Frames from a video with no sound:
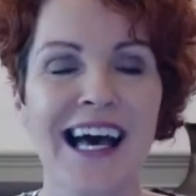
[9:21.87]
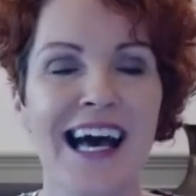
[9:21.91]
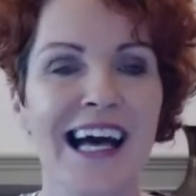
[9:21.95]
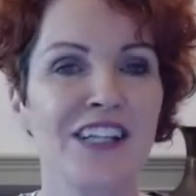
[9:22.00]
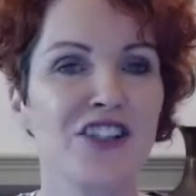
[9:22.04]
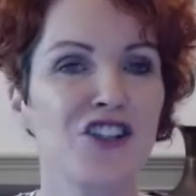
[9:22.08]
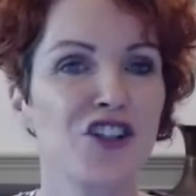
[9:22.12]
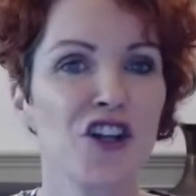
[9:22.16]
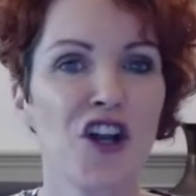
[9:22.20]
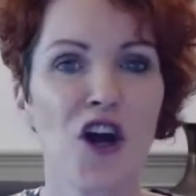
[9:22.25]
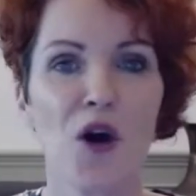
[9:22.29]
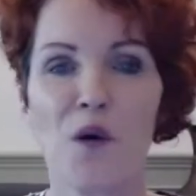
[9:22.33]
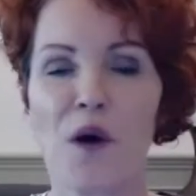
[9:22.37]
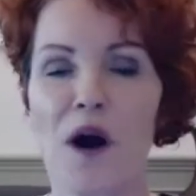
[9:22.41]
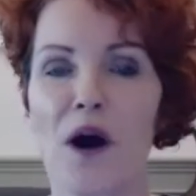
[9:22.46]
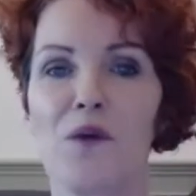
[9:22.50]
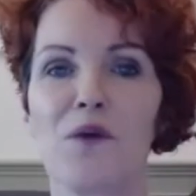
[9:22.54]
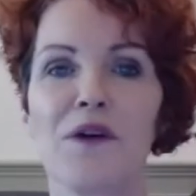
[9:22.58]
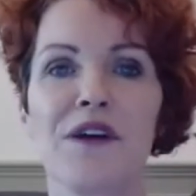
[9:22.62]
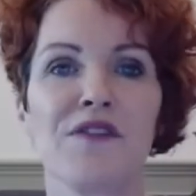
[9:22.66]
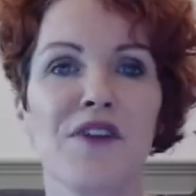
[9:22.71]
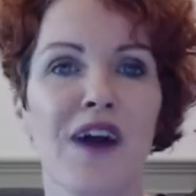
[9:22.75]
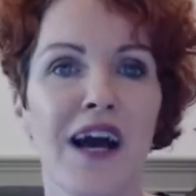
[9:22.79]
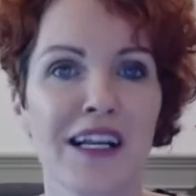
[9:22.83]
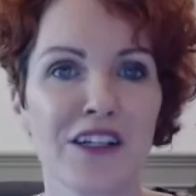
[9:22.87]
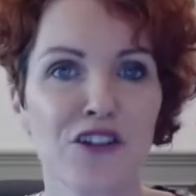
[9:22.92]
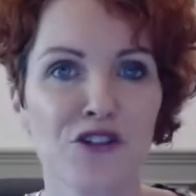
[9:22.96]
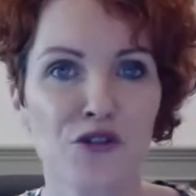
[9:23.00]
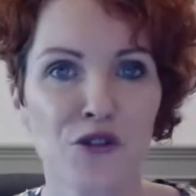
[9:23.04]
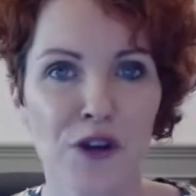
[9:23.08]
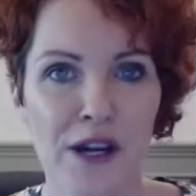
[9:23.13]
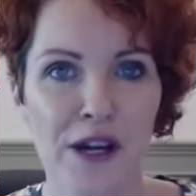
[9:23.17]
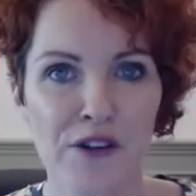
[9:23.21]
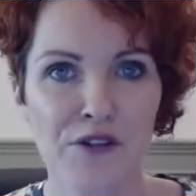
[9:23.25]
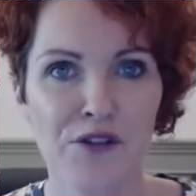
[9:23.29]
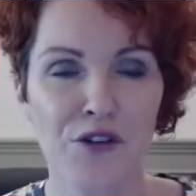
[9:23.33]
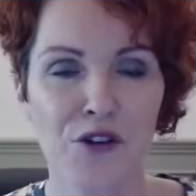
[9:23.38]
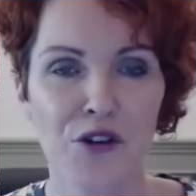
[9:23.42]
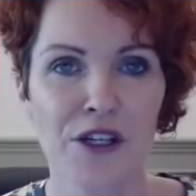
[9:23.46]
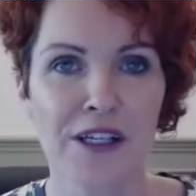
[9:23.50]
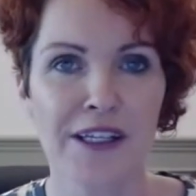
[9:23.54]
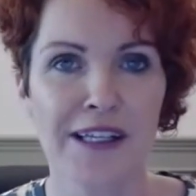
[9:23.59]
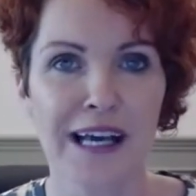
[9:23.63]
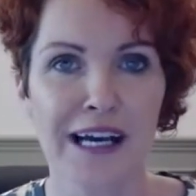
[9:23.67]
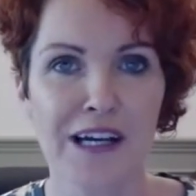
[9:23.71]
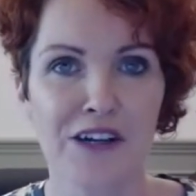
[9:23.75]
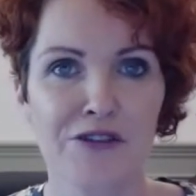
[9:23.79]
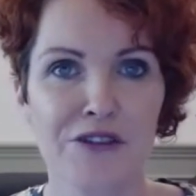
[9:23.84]
And you know what? We've had great fun
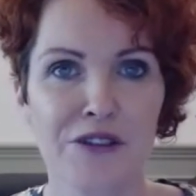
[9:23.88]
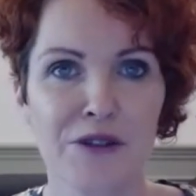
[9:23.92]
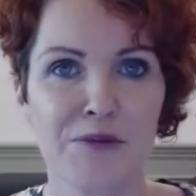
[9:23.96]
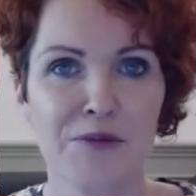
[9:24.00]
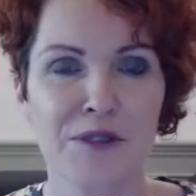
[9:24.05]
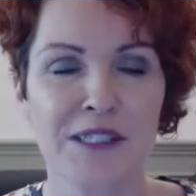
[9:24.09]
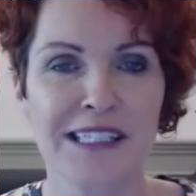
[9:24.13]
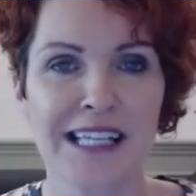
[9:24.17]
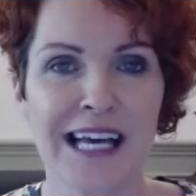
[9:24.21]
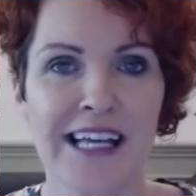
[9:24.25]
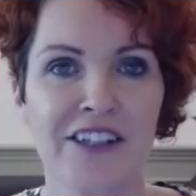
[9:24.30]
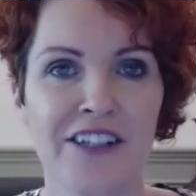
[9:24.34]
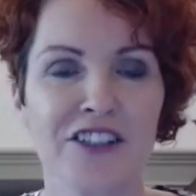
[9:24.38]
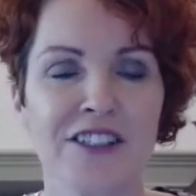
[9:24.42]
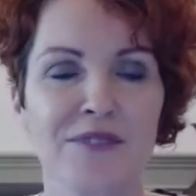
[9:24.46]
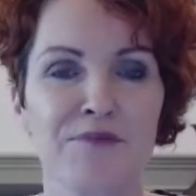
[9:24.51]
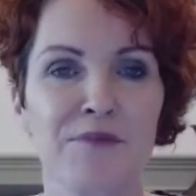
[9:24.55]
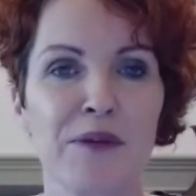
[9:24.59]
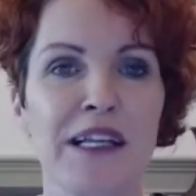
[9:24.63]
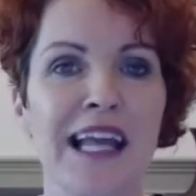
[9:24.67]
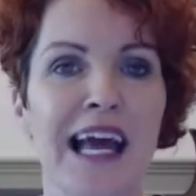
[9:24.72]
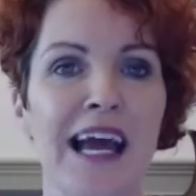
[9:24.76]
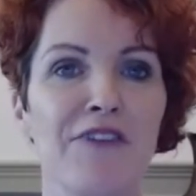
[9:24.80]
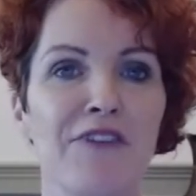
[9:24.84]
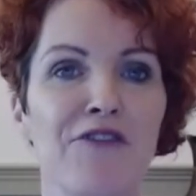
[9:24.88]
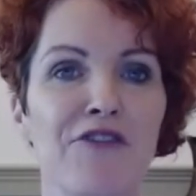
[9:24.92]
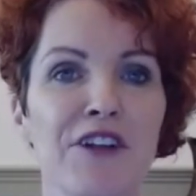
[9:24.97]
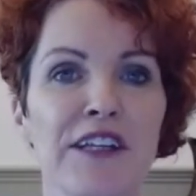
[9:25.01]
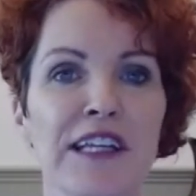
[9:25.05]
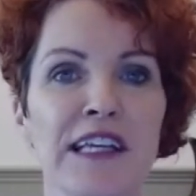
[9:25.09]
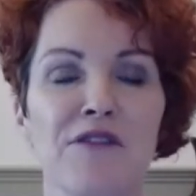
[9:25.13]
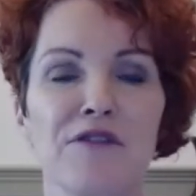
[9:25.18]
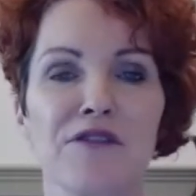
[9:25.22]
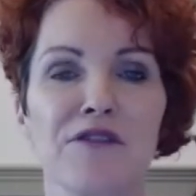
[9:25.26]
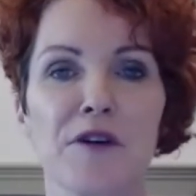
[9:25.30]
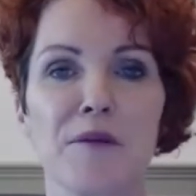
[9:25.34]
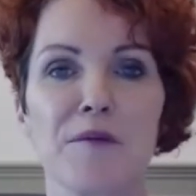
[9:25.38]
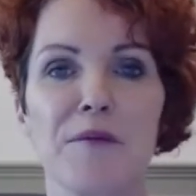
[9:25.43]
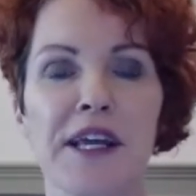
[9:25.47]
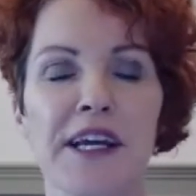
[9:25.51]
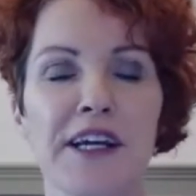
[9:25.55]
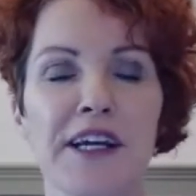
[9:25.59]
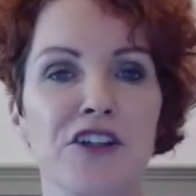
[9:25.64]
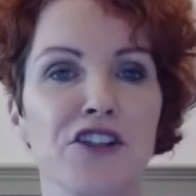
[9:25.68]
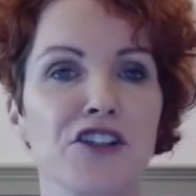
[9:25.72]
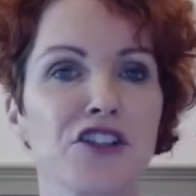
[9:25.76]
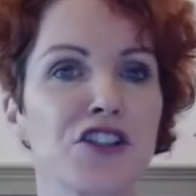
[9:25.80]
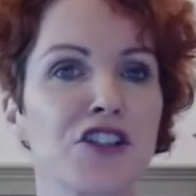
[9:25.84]
in that group today. There's been everything from
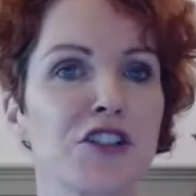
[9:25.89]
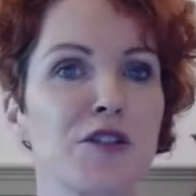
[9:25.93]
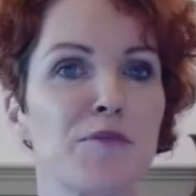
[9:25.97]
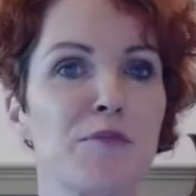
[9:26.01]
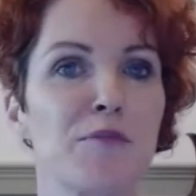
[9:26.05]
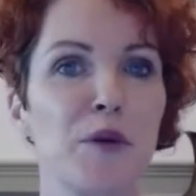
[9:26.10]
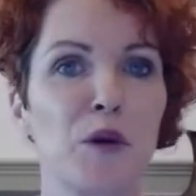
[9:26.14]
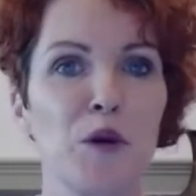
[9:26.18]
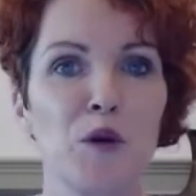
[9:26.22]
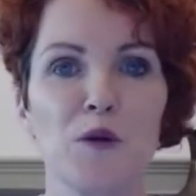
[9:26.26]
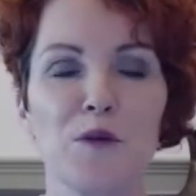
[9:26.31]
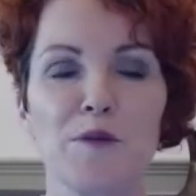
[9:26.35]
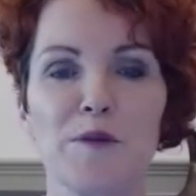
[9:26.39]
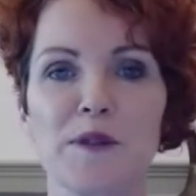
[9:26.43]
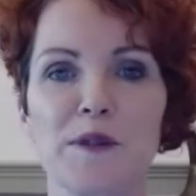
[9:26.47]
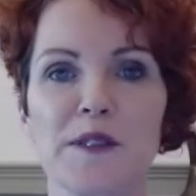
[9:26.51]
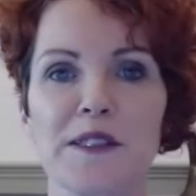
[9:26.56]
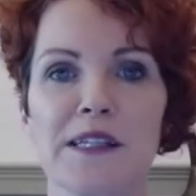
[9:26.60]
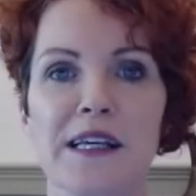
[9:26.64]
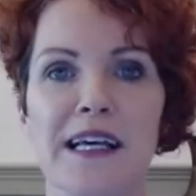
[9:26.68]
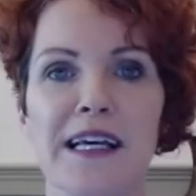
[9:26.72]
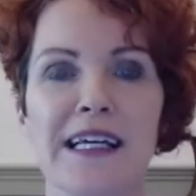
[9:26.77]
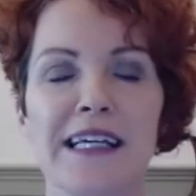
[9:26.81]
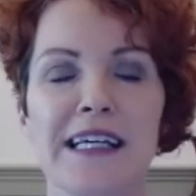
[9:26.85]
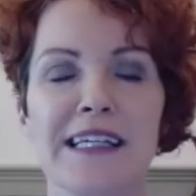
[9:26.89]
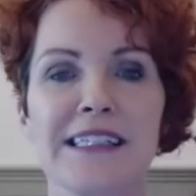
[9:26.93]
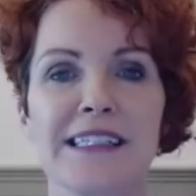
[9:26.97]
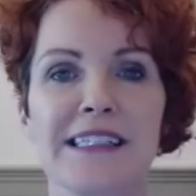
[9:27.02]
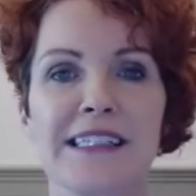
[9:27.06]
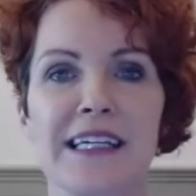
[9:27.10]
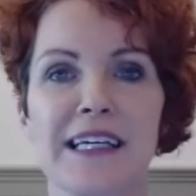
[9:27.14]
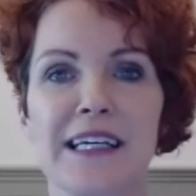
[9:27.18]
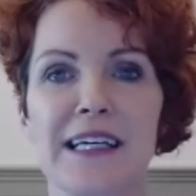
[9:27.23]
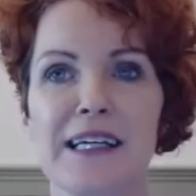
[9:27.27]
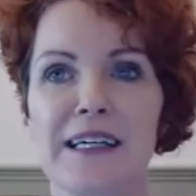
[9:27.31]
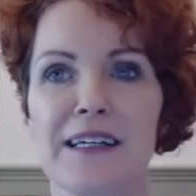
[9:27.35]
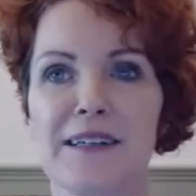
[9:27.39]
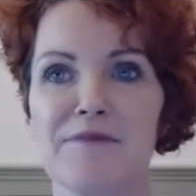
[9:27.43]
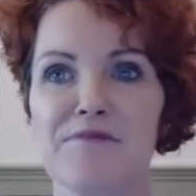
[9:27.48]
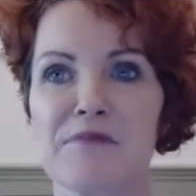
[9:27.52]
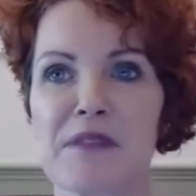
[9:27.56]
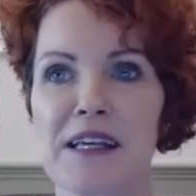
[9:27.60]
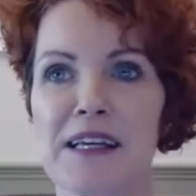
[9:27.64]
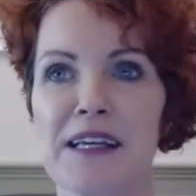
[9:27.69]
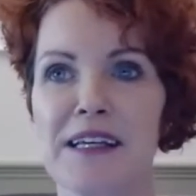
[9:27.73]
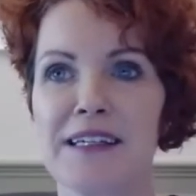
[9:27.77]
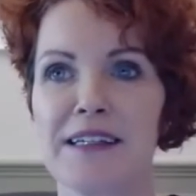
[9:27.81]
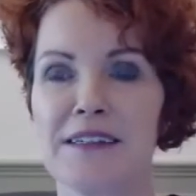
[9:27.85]
knickers to boobs to
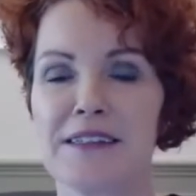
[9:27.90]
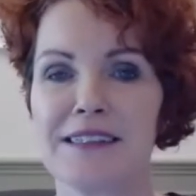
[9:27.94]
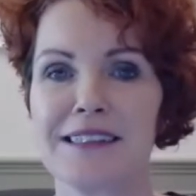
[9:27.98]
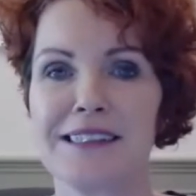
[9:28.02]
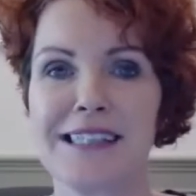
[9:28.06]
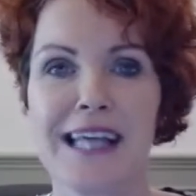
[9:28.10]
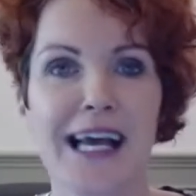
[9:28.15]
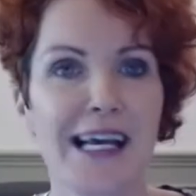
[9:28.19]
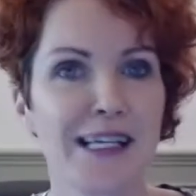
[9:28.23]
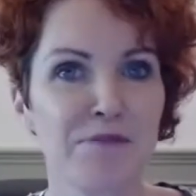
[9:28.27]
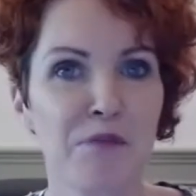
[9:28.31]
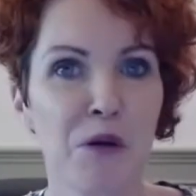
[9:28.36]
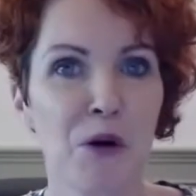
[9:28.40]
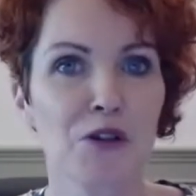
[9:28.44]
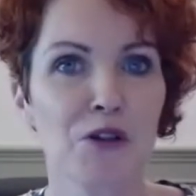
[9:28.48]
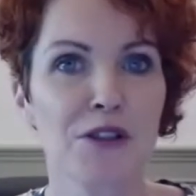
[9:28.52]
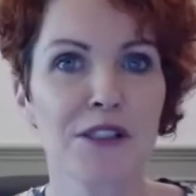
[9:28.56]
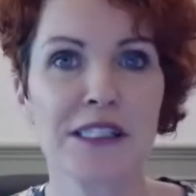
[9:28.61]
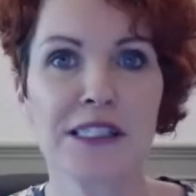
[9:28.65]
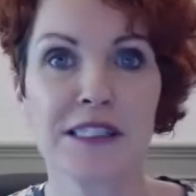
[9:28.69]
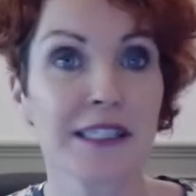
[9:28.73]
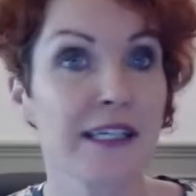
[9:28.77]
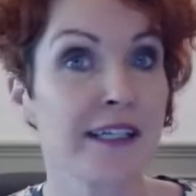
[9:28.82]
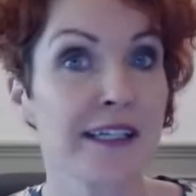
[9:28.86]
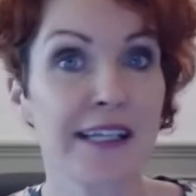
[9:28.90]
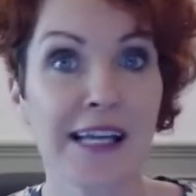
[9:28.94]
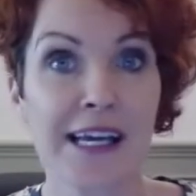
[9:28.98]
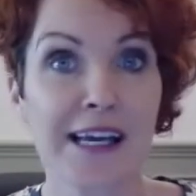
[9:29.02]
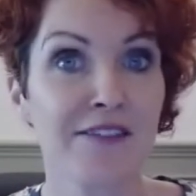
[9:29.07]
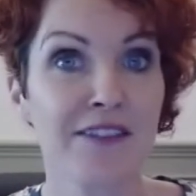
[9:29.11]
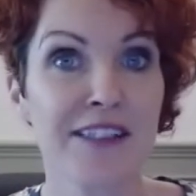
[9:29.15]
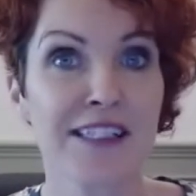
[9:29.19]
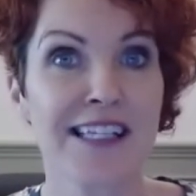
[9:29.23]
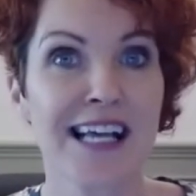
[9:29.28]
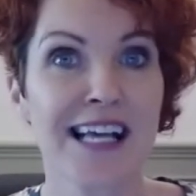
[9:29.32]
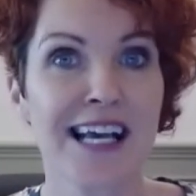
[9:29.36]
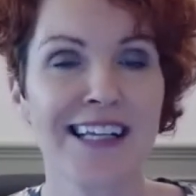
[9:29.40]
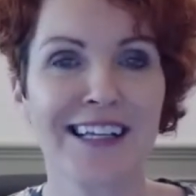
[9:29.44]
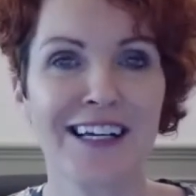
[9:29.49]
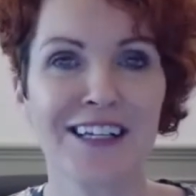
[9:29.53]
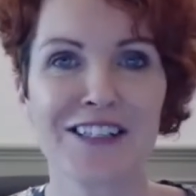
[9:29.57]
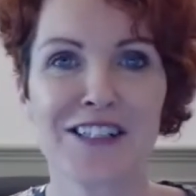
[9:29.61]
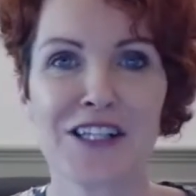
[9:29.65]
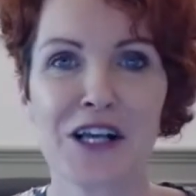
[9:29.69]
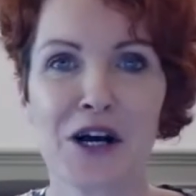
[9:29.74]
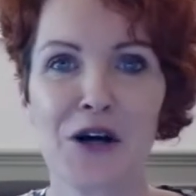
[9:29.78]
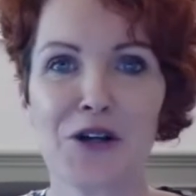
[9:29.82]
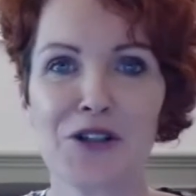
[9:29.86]
dead pussies. Can I even say
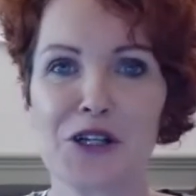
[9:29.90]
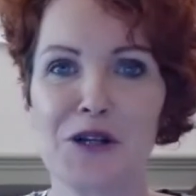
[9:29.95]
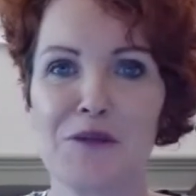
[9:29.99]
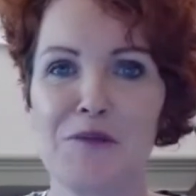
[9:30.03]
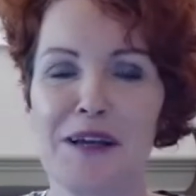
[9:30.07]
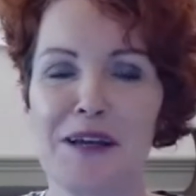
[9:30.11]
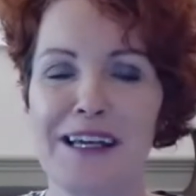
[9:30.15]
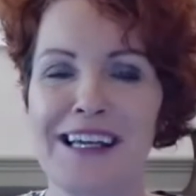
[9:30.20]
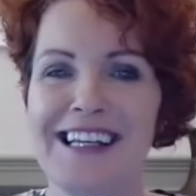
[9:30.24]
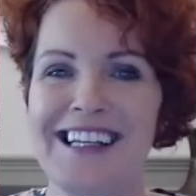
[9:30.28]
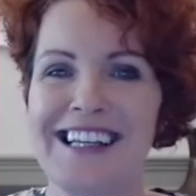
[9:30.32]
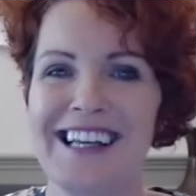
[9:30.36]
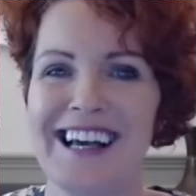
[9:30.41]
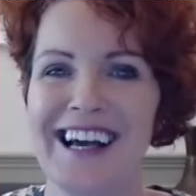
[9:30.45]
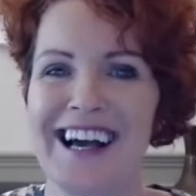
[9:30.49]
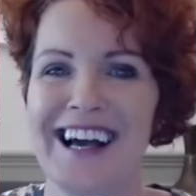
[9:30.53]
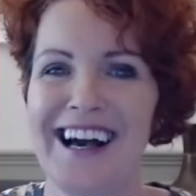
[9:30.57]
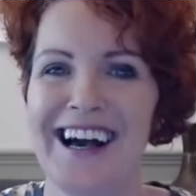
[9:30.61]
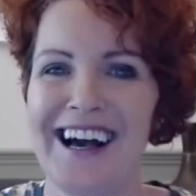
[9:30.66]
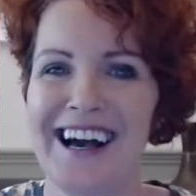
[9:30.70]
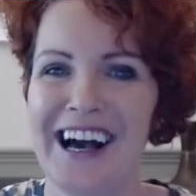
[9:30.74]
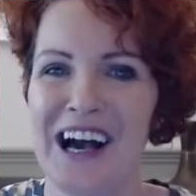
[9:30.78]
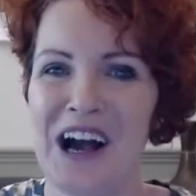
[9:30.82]
that on social media?